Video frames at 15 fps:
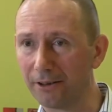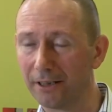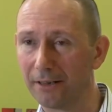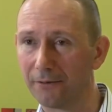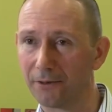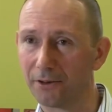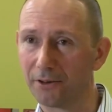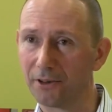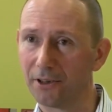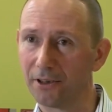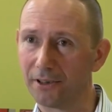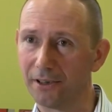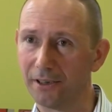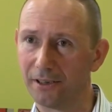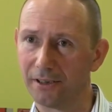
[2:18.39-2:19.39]
They have
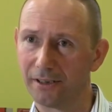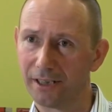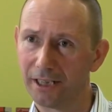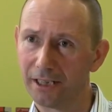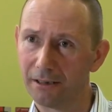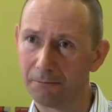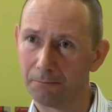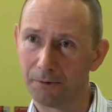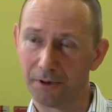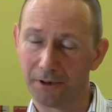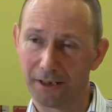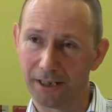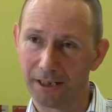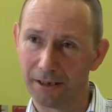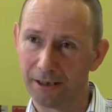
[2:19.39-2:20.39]
Society Today, where
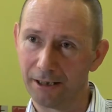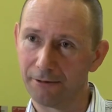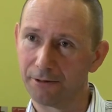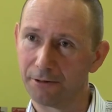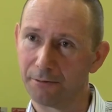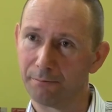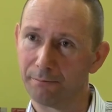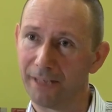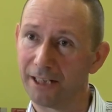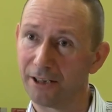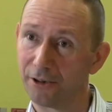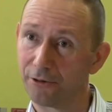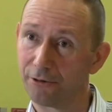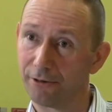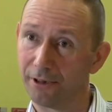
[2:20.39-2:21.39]
again there is
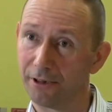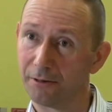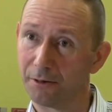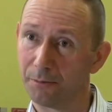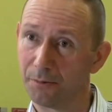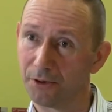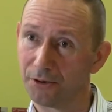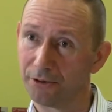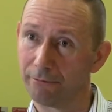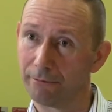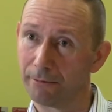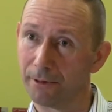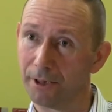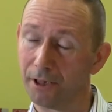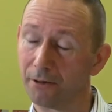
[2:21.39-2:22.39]
mandatory deposit
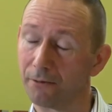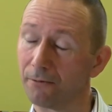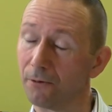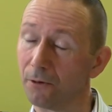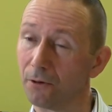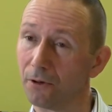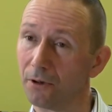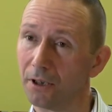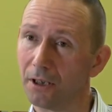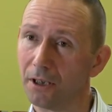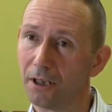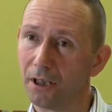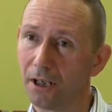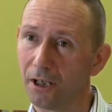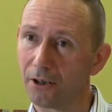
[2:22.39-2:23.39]
required for
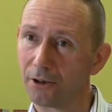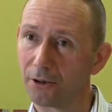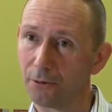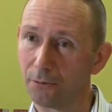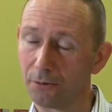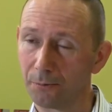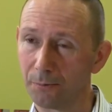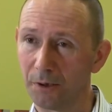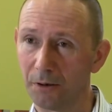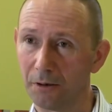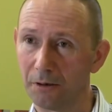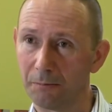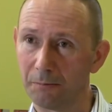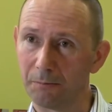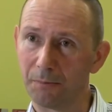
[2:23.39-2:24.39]
articles
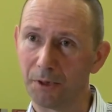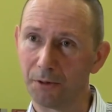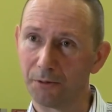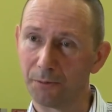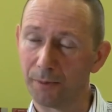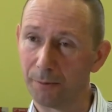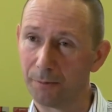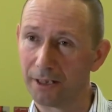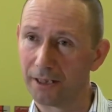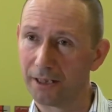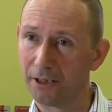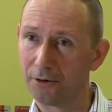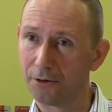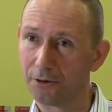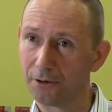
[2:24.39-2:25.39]

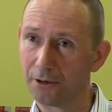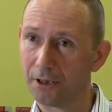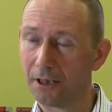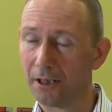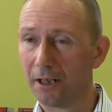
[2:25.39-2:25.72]
post-publication,